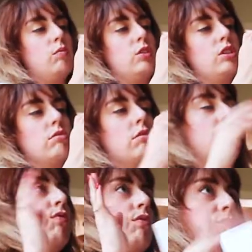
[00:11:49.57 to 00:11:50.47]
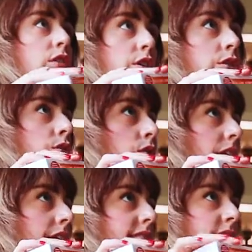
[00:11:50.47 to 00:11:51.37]
which is good for
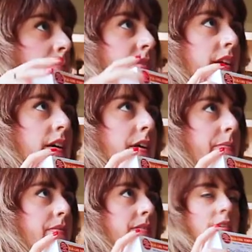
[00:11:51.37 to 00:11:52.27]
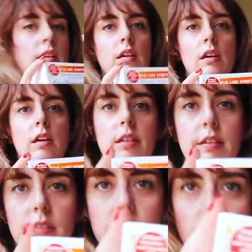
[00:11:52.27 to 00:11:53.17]
flu-like symptoms. Oh, okay, yeah. This has